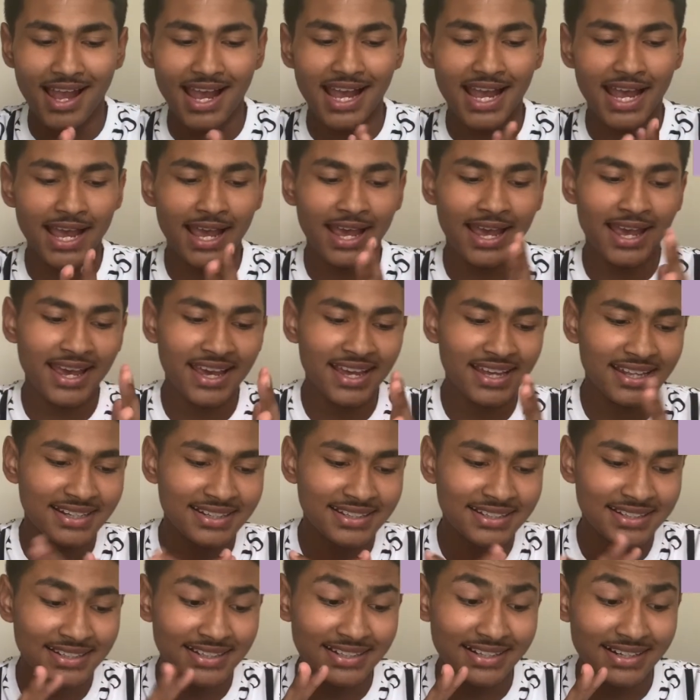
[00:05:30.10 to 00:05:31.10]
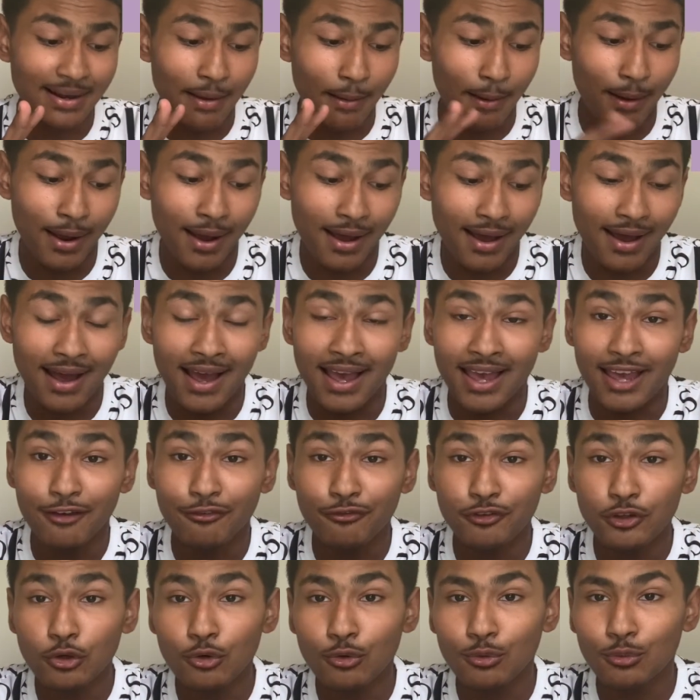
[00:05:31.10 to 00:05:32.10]
and
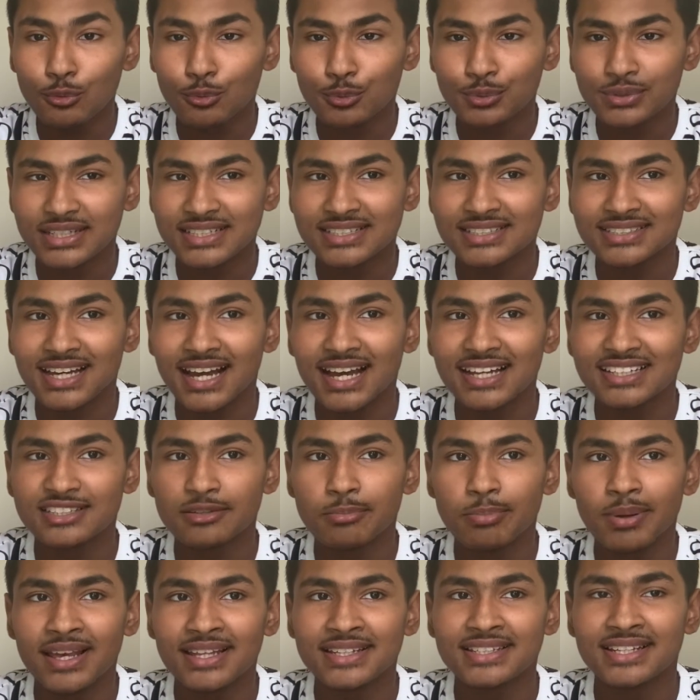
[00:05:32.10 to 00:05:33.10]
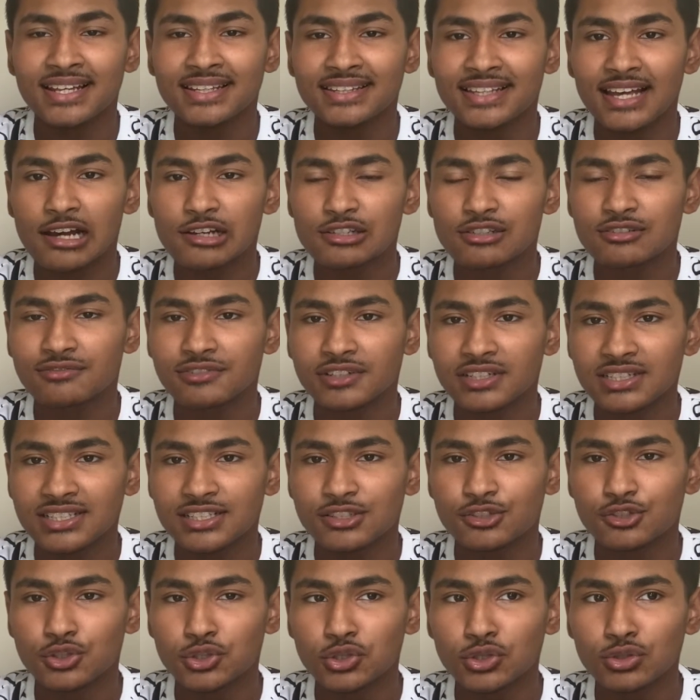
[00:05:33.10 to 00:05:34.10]
if you decide to pay ten thousand for
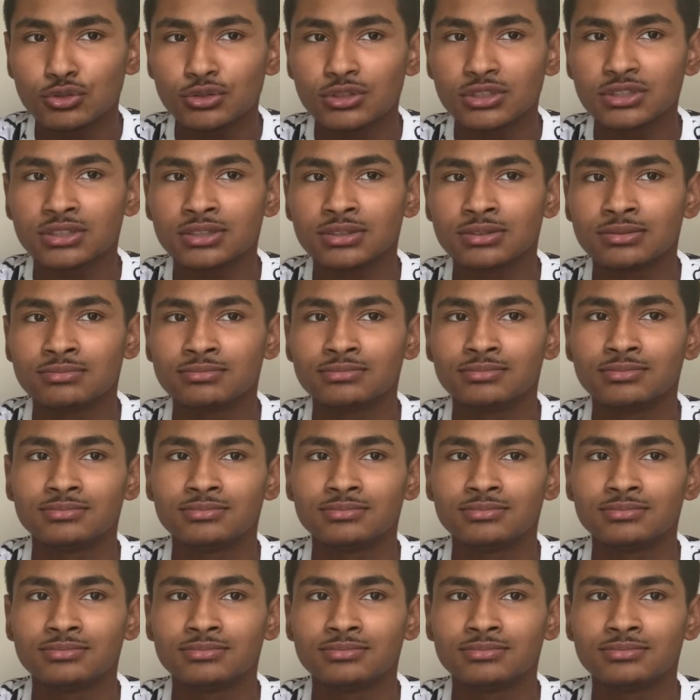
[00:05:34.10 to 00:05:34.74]
these shoes,